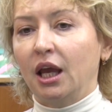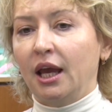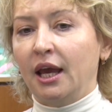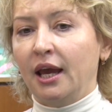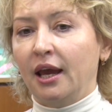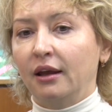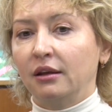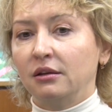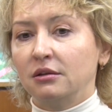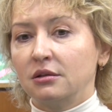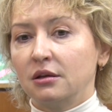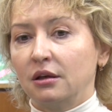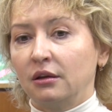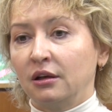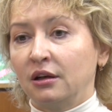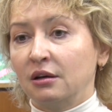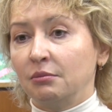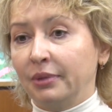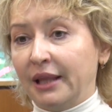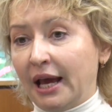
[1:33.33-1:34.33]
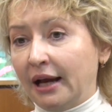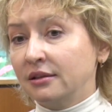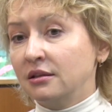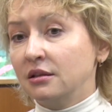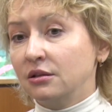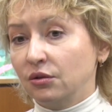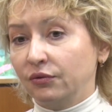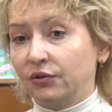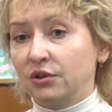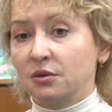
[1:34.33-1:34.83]
And the
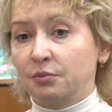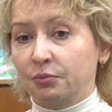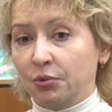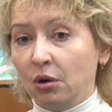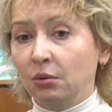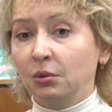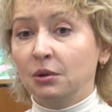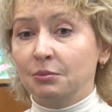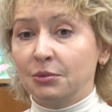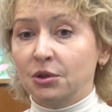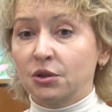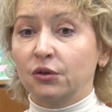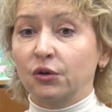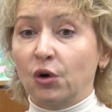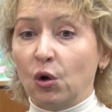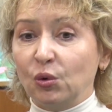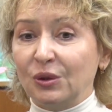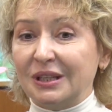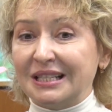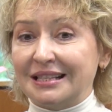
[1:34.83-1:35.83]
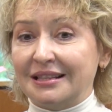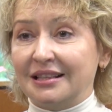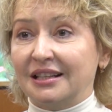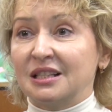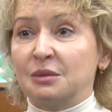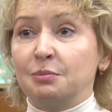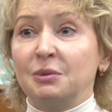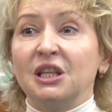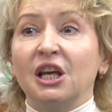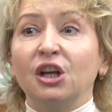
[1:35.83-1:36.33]
complexity of this problem is growing as an
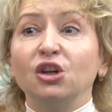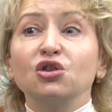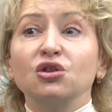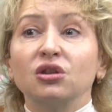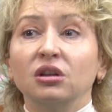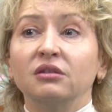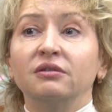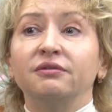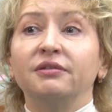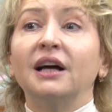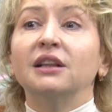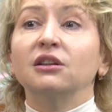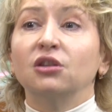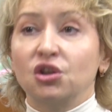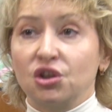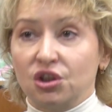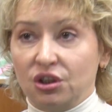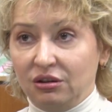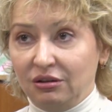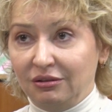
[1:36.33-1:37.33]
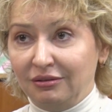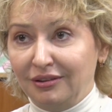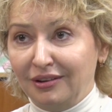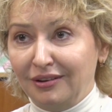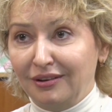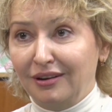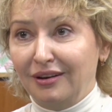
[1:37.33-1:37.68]
exponential function